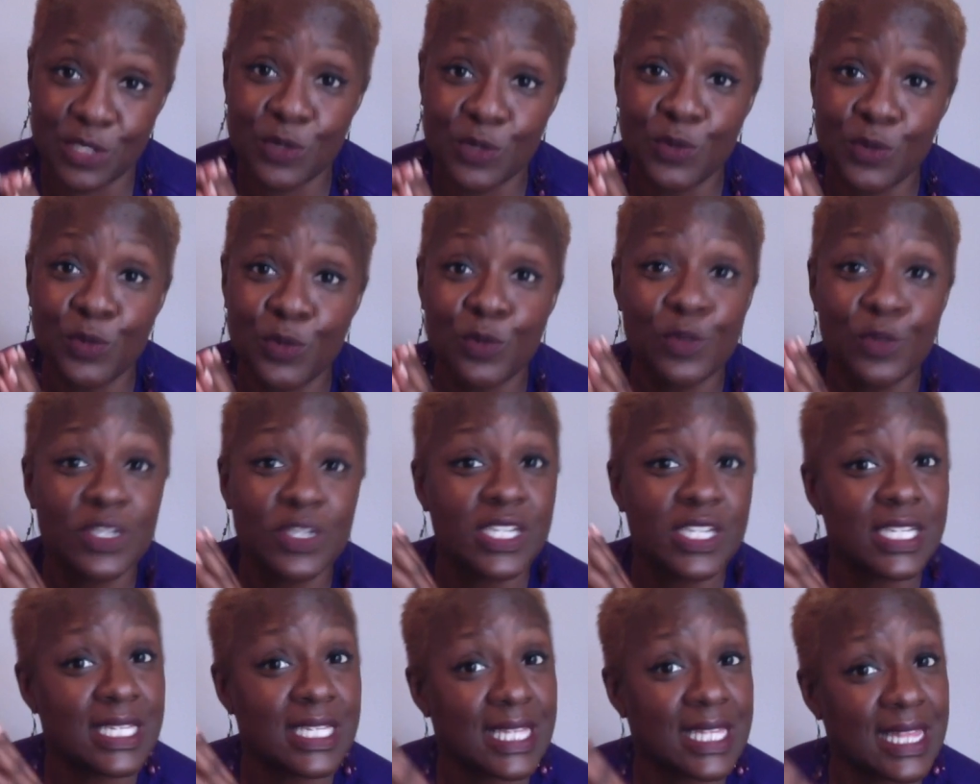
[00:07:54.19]
to
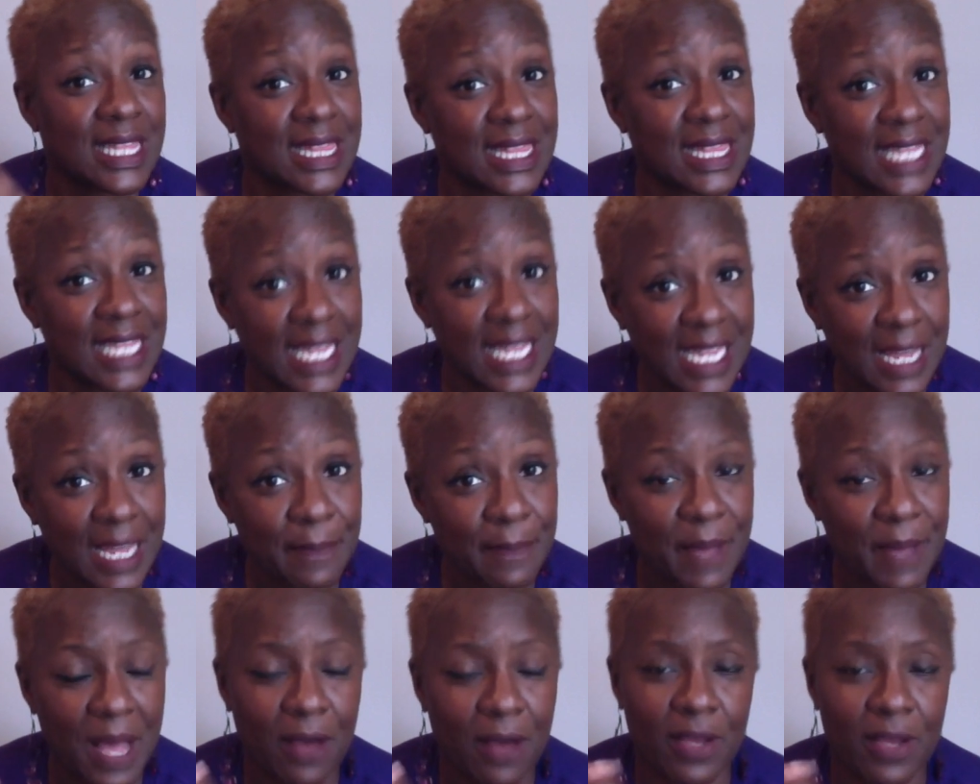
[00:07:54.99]
just think
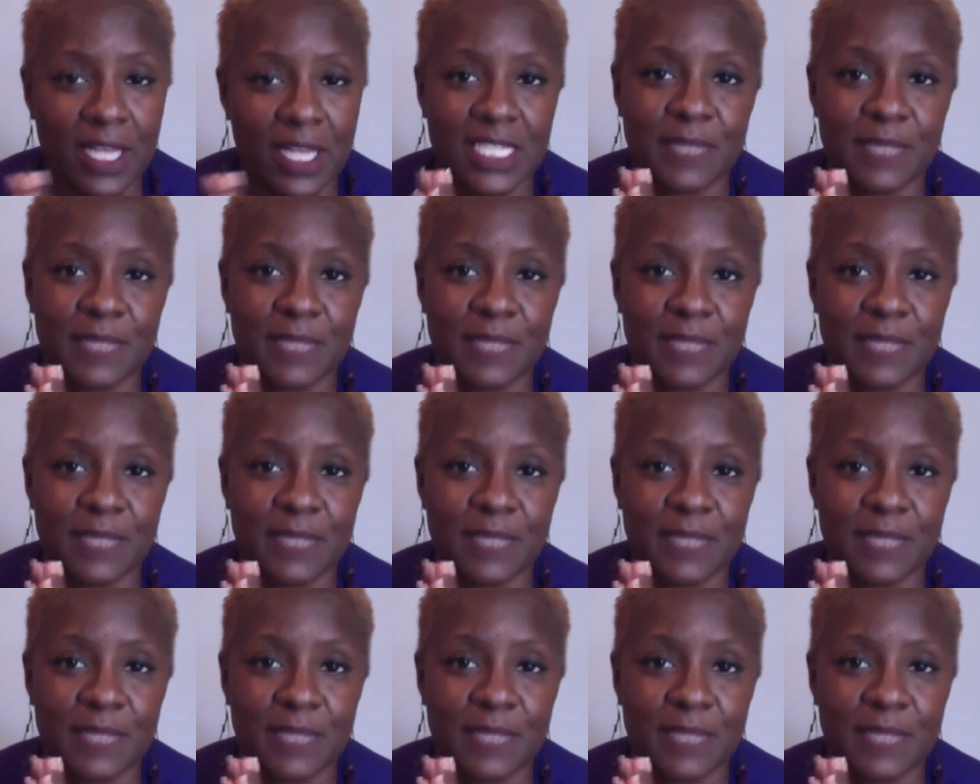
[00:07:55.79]
about,